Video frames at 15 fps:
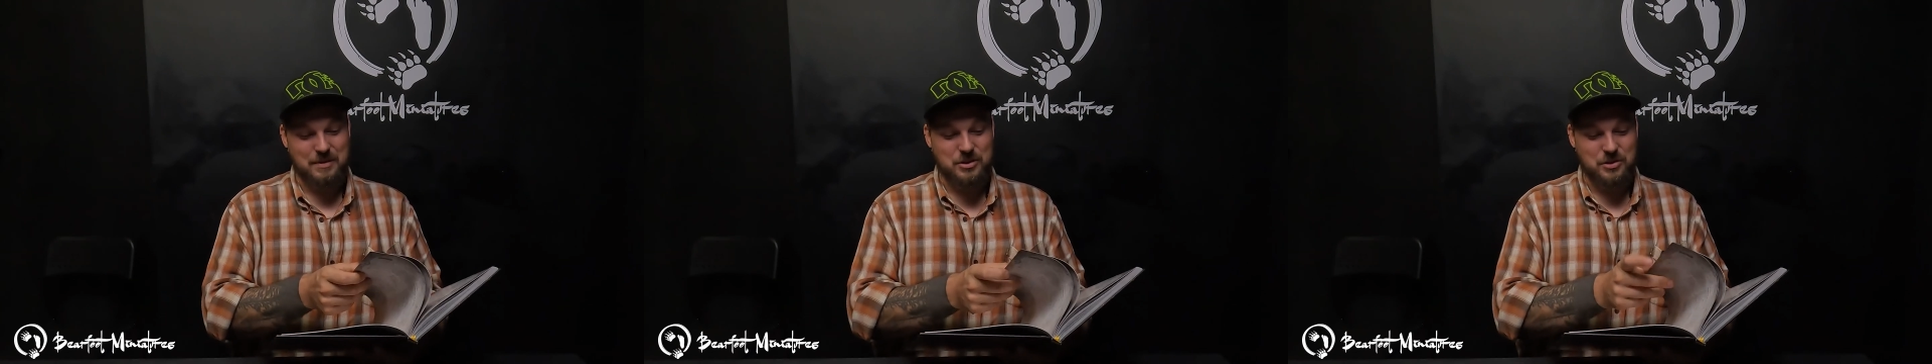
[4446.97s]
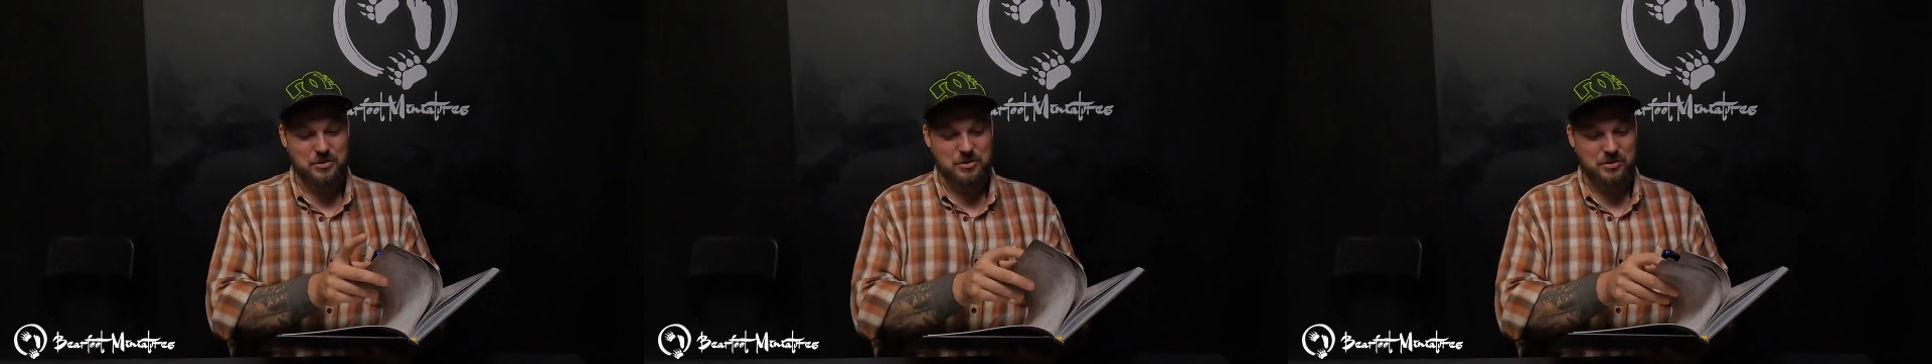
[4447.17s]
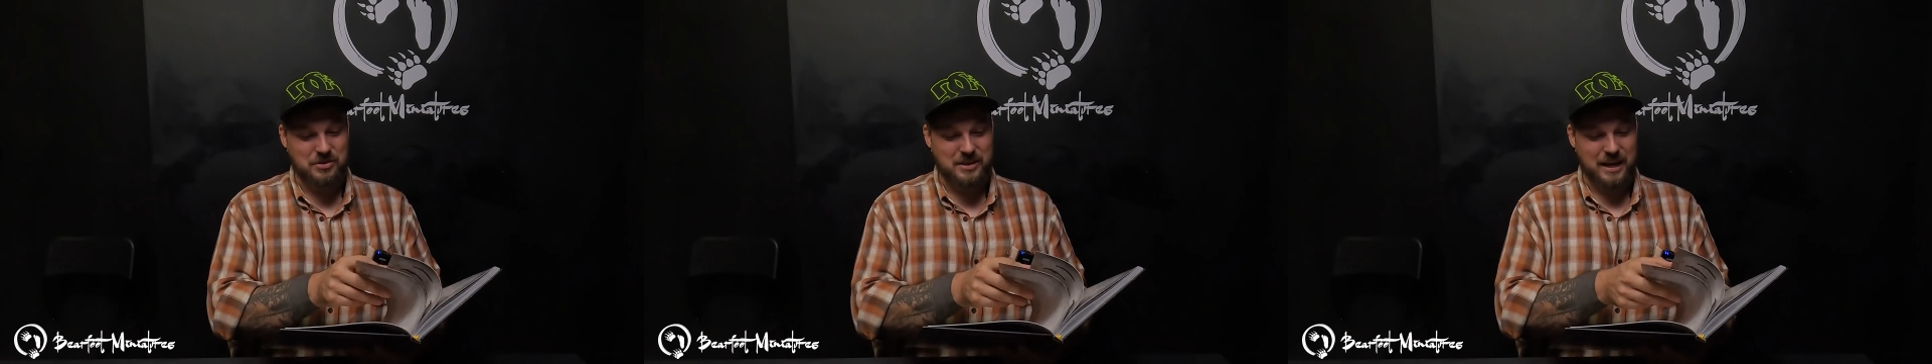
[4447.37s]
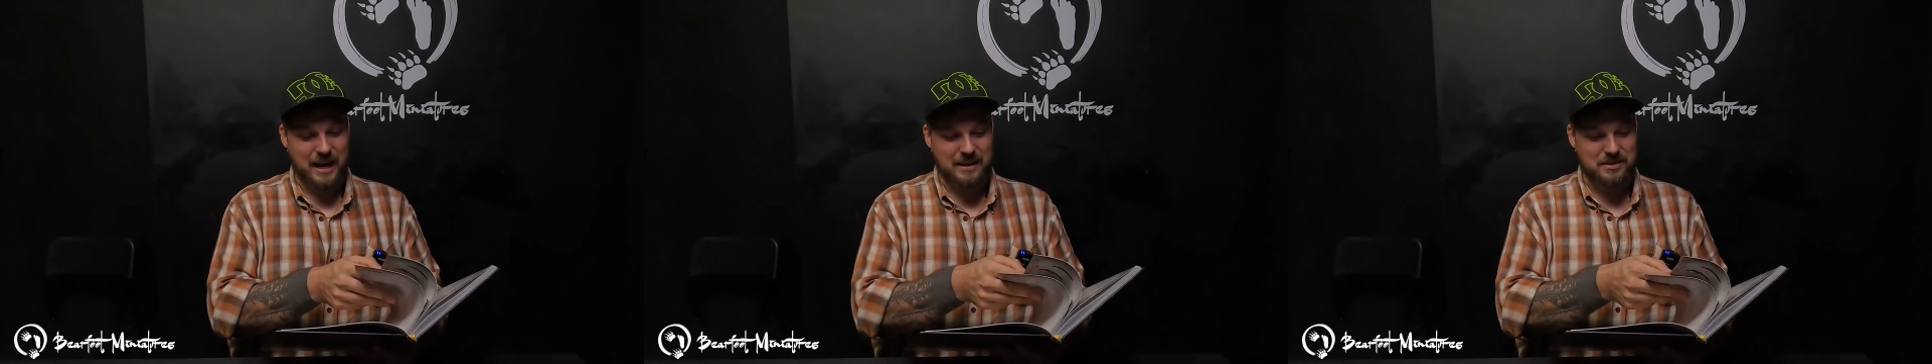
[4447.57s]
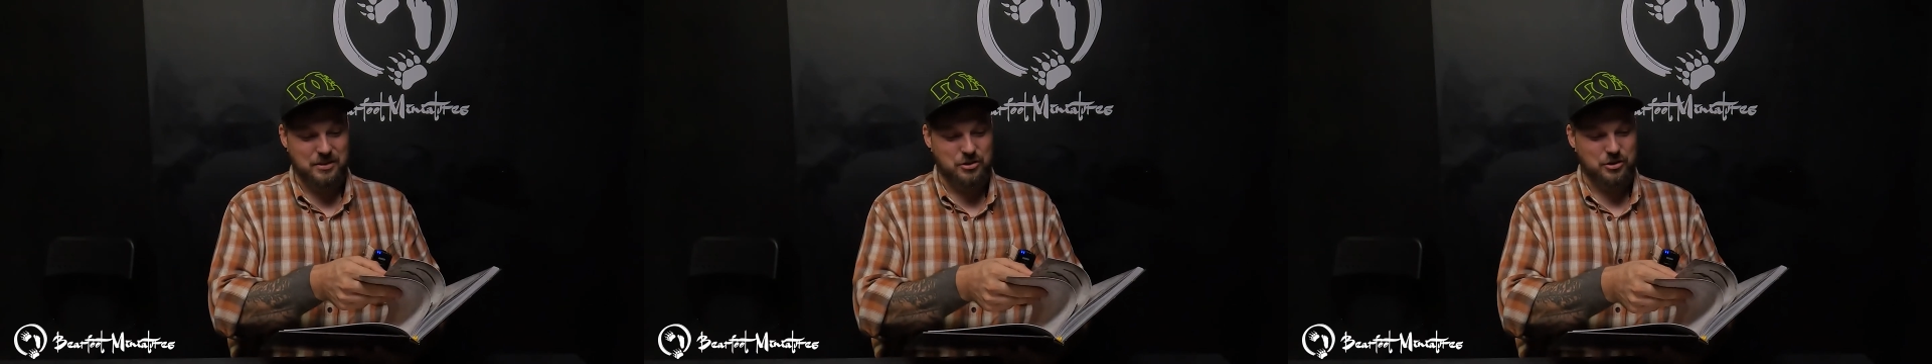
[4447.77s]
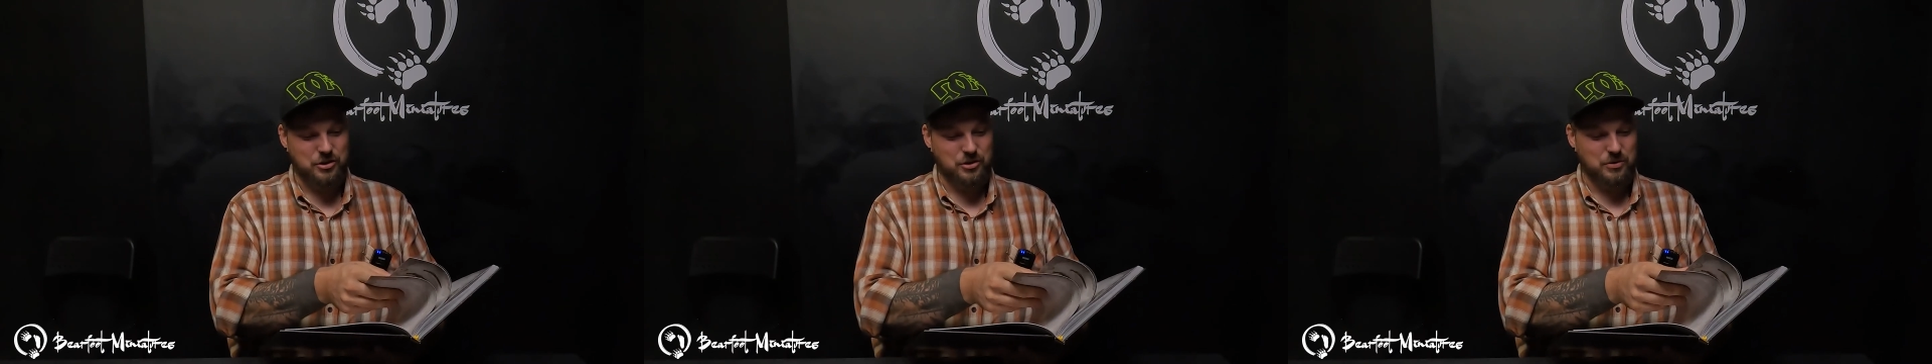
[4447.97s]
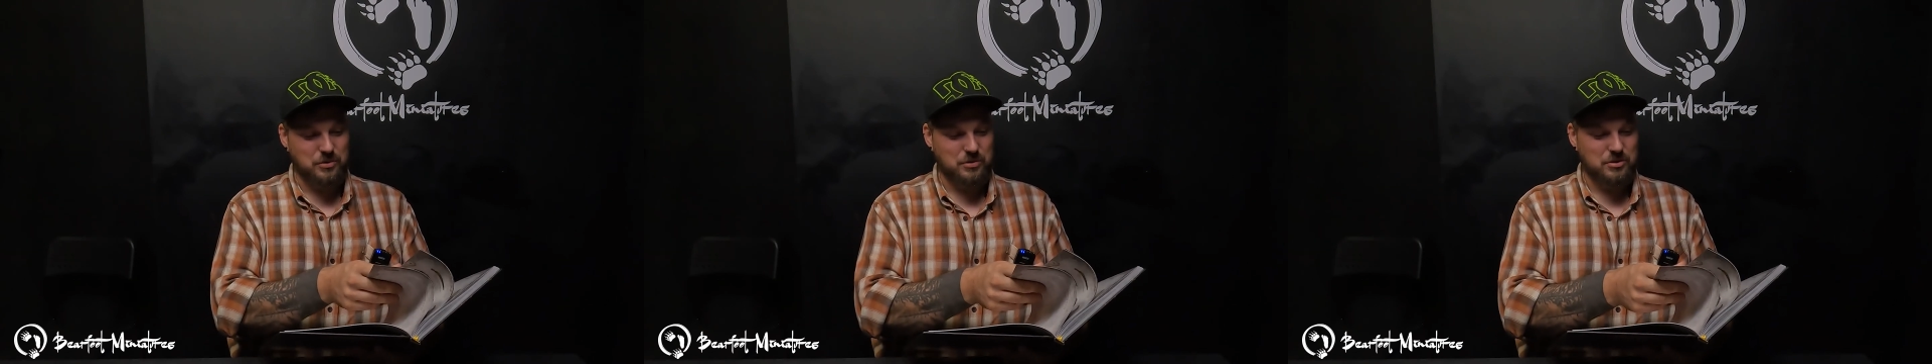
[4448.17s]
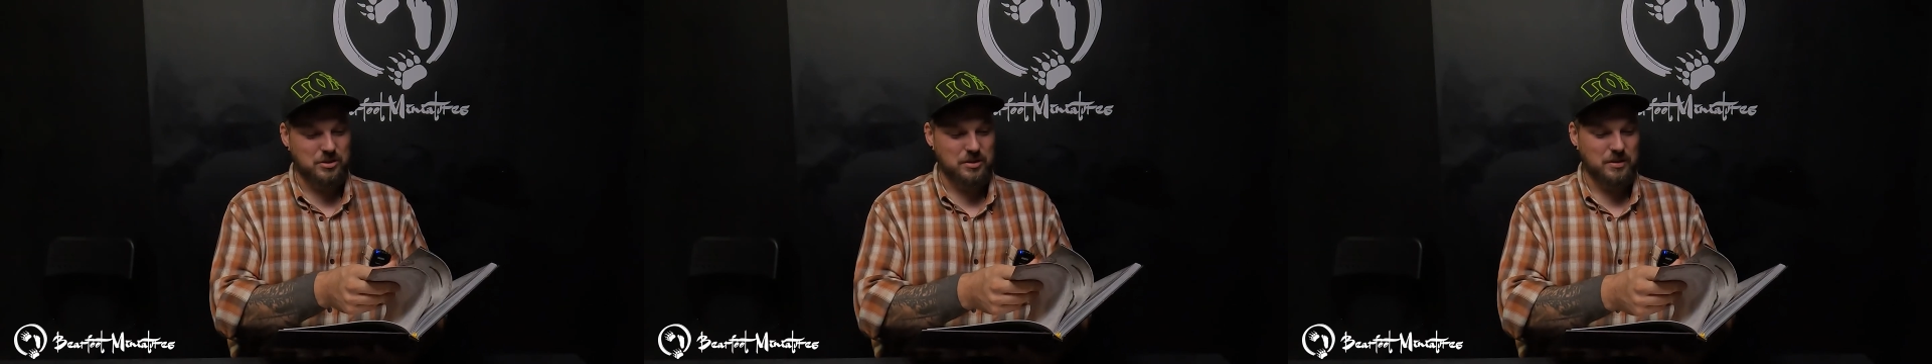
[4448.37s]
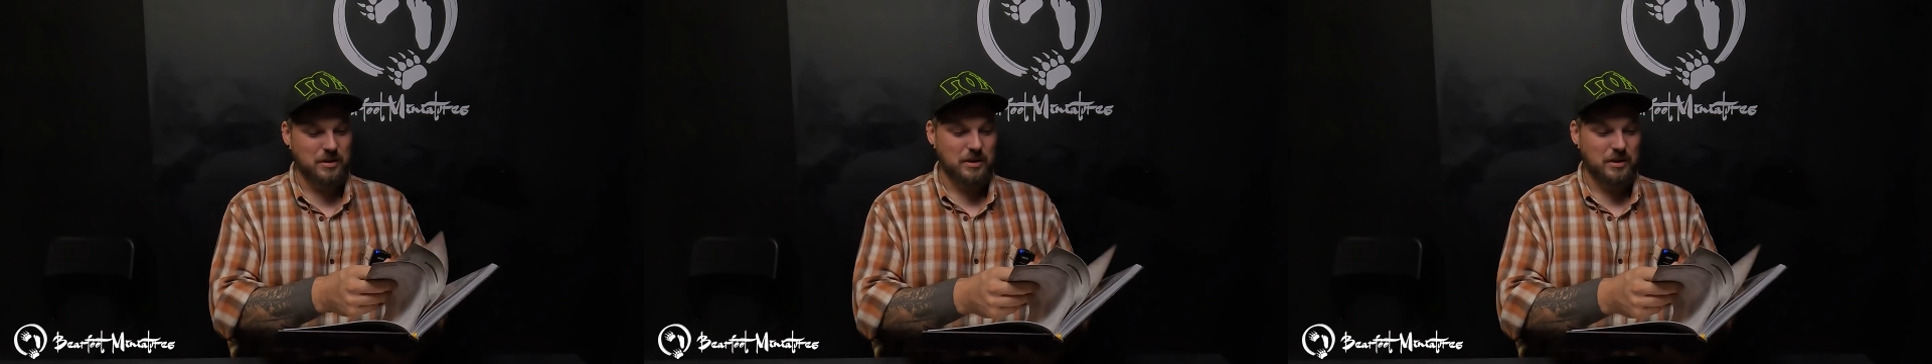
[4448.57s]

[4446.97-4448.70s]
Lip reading: is you just get to choose.